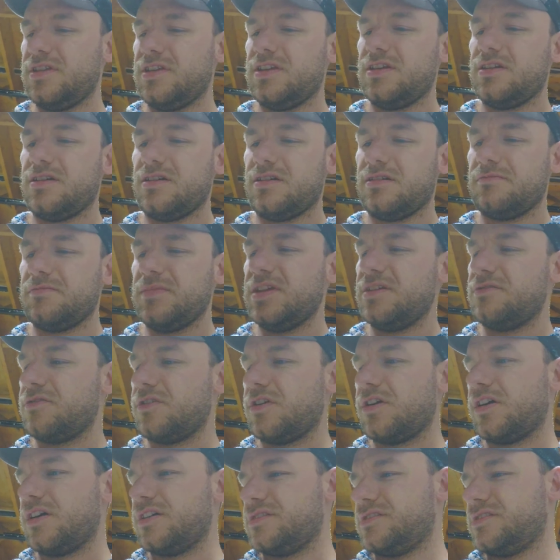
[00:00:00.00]
the
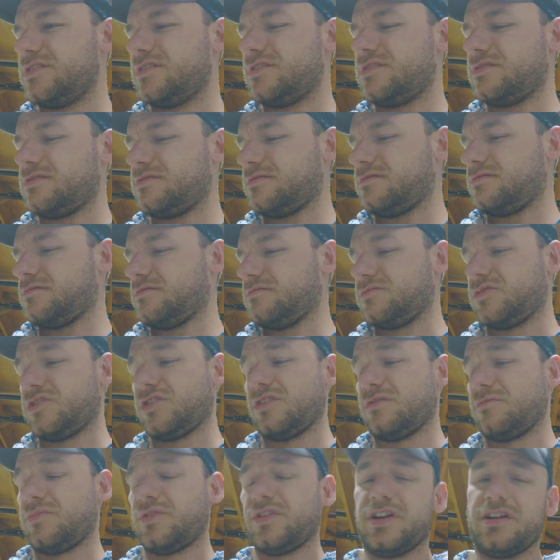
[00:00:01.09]
Miros, I'm
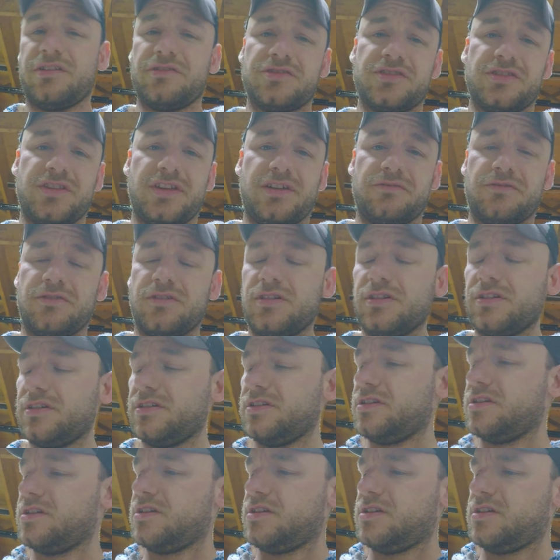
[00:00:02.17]
sure I'm pronouncing that wrong,
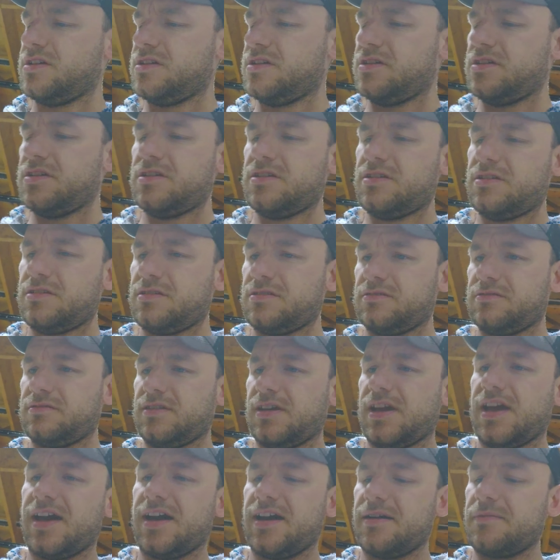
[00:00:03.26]

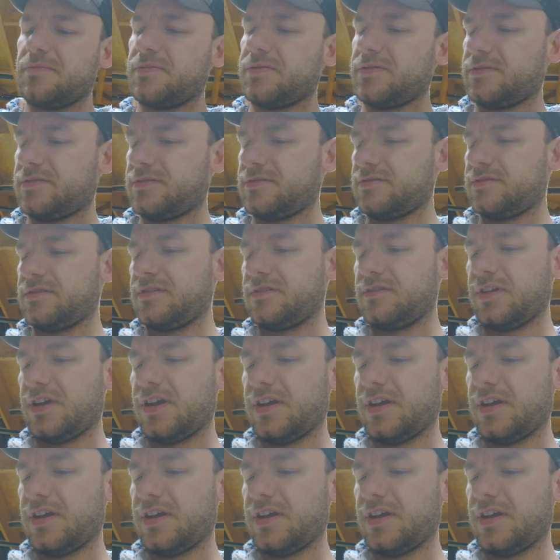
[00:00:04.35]
app. I